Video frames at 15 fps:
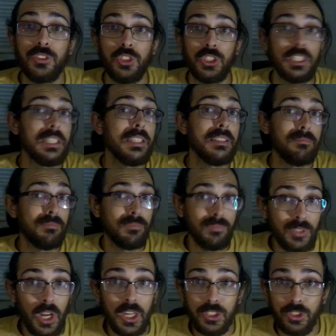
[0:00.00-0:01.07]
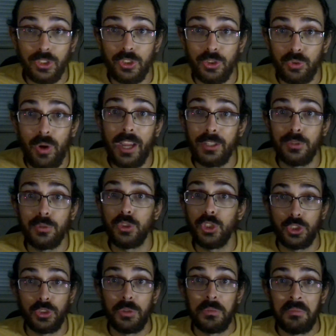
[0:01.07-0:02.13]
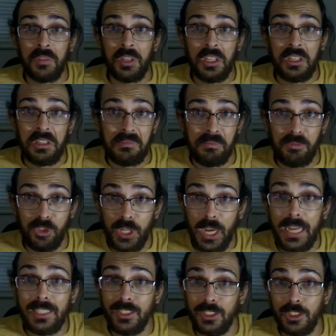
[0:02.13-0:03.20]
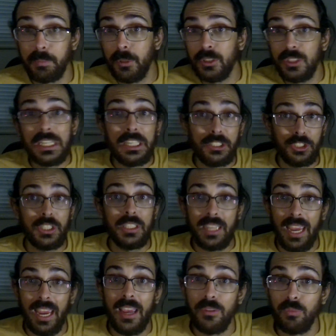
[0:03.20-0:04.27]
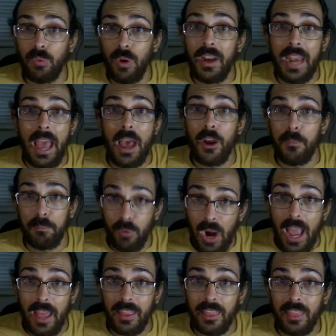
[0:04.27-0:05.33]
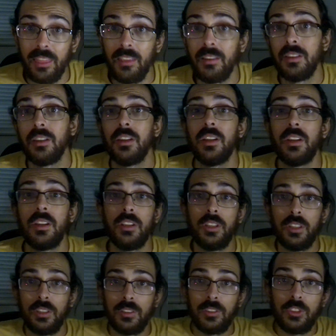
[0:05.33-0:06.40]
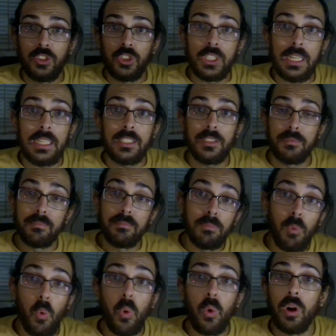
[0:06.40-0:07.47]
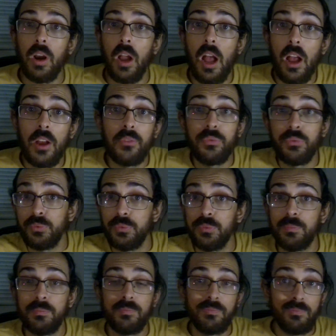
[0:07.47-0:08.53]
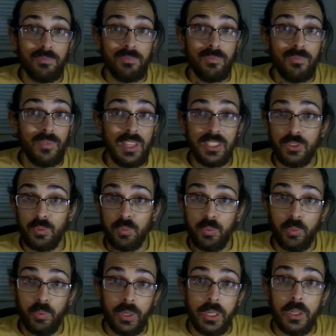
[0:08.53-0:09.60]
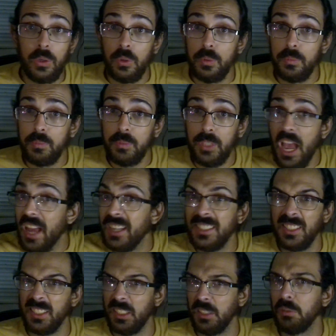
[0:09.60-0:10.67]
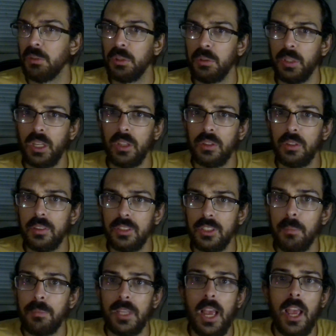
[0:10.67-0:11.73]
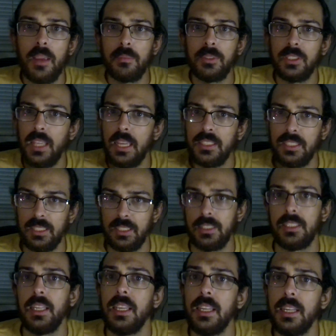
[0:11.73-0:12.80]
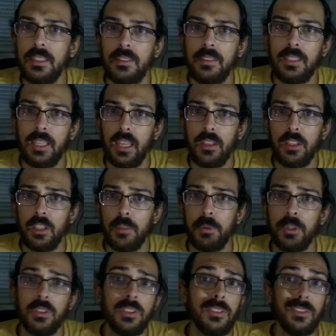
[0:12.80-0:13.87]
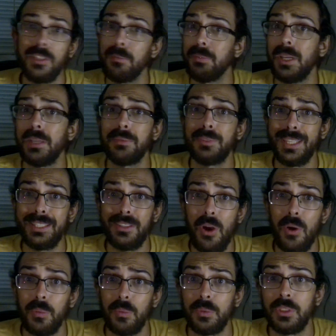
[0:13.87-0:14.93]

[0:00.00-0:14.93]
she does try to just chase this person, and she can run out of breath. She's more of this real kind of serial killer. Sometimes they succeed in killing the person, sometimes they don't